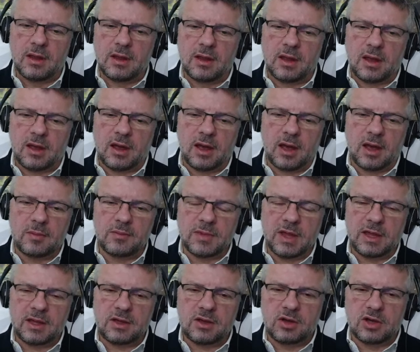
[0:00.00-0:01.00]

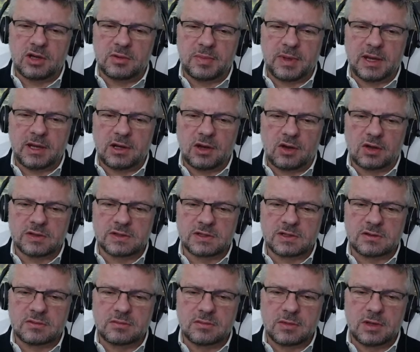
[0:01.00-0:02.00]
it could have been lost.
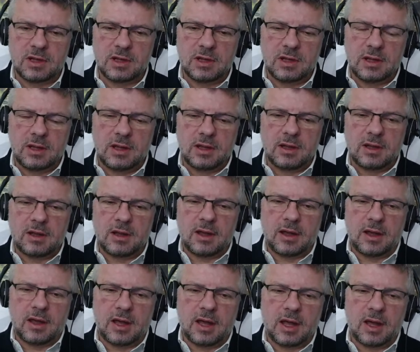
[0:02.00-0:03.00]

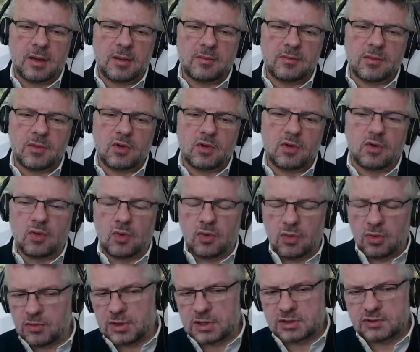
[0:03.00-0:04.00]

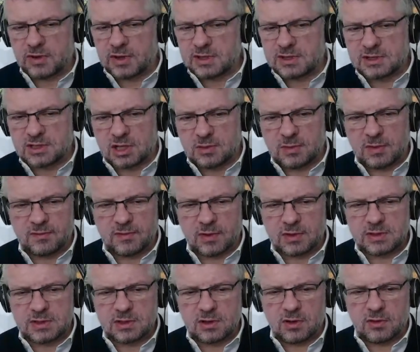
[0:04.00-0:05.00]
Or the directors could have been
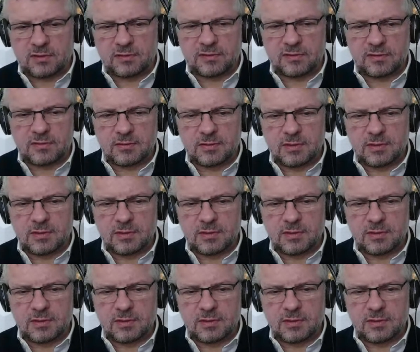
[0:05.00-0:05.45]
voted off.